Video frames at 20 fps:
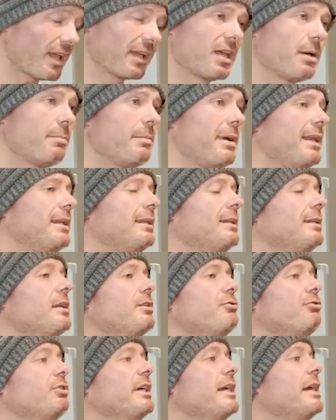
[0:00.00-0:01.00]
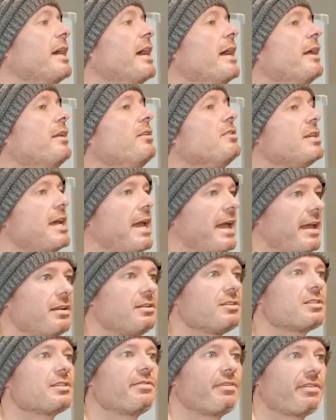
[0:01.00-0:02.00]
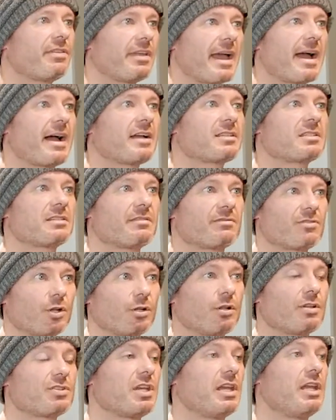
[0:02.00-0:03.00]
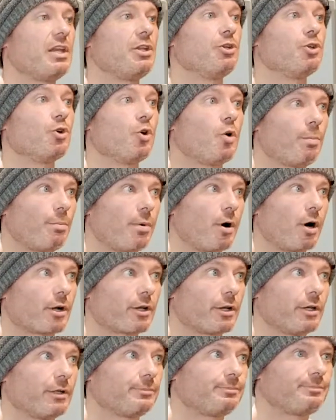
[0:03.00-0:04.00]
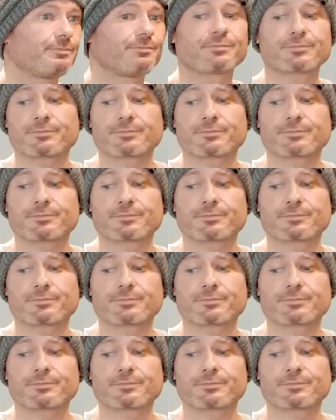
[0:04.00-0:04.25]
can mean literally tens of thousands of dollars in your pocket